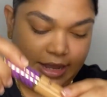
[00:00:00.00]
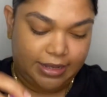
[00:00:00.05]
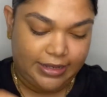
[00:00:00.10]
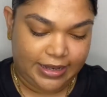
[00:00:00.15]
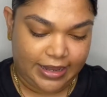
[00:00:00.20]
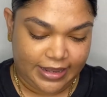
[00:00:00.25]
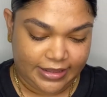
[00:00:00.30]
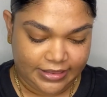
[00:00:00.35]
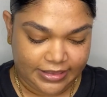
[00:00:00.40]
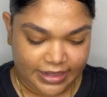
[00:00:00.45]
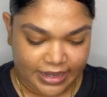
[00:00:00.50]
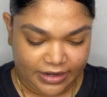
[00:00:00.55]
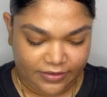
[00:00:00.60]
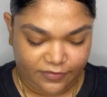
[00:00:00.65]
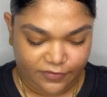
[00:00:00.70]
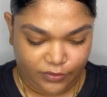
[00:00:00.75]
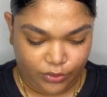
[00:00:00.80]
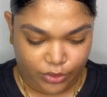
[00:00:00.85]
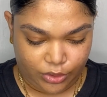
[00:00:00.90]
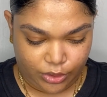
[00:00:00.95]
like that
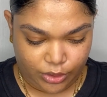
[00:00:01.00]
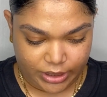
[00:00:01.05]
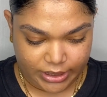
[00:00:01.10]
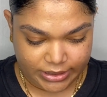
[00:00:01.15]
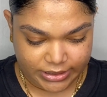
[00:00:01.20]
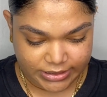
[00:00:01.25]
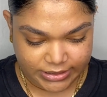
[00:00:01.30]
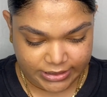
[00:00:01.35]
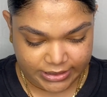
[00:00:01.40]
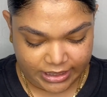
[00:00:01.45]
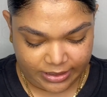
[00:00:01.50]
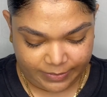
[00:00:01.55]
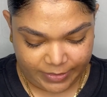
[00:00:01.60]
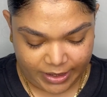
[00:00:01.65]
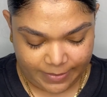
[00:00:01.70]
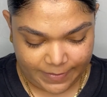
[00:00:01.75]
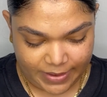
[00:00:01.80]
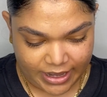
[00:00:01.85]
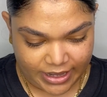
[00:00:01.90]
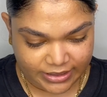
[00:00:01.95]
for concealing my
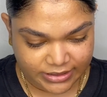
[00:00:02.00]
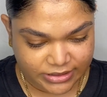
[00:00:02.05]
MACs,